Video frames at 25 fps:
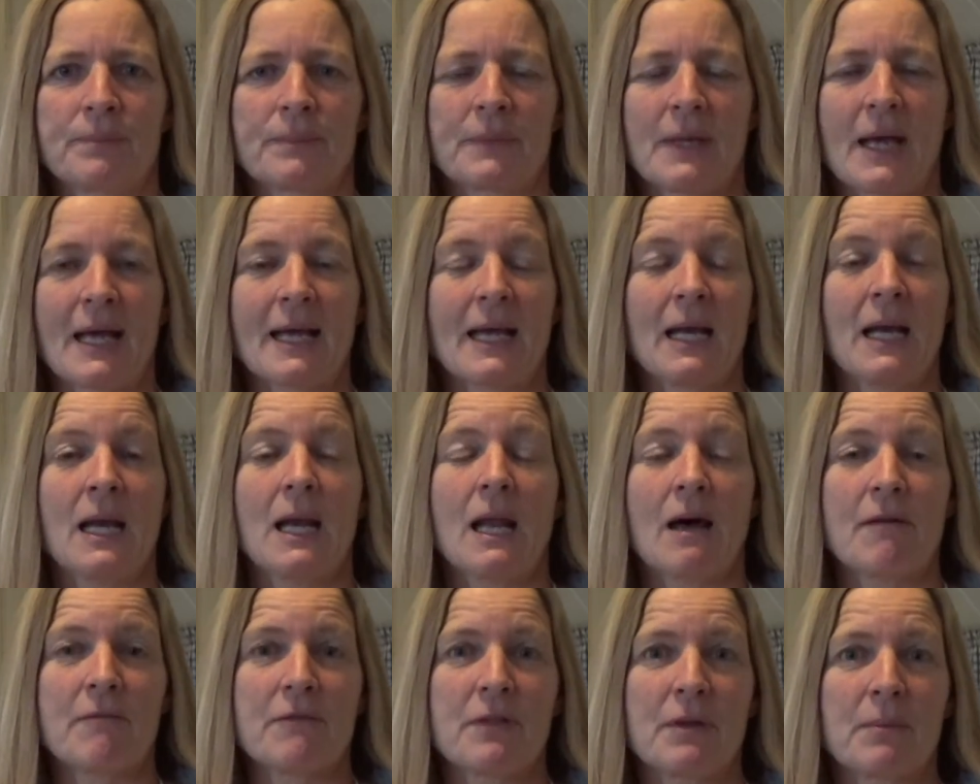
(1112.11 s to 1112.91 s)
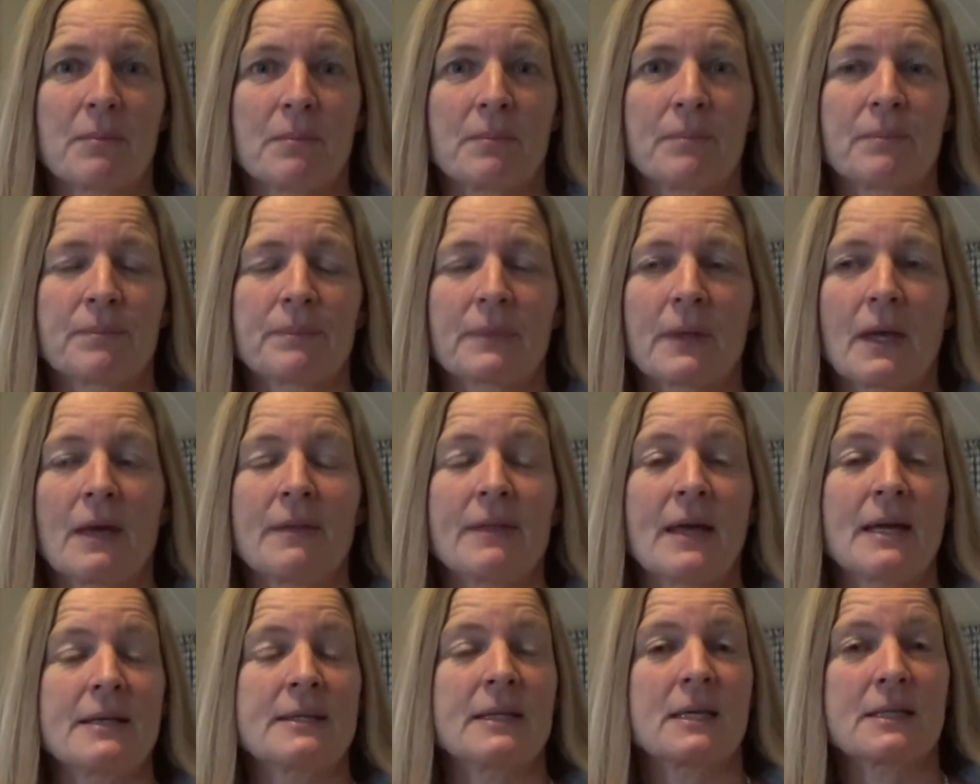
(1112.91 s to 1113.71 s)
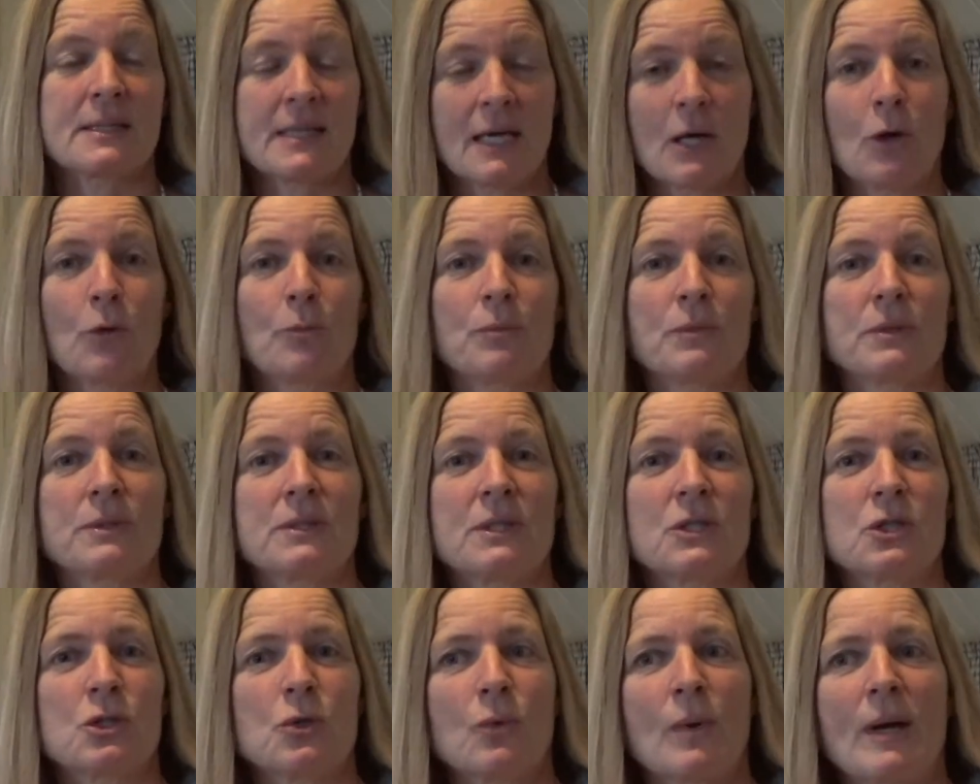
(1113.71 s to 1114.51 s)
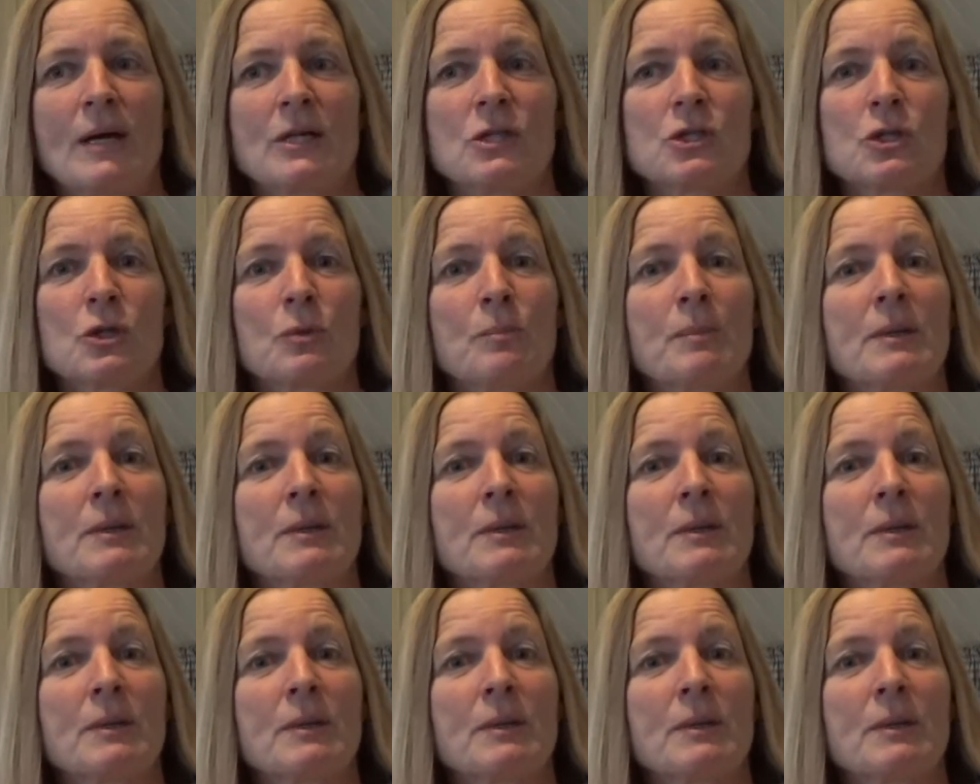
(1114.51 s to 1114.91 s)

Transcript: And that does help the situation.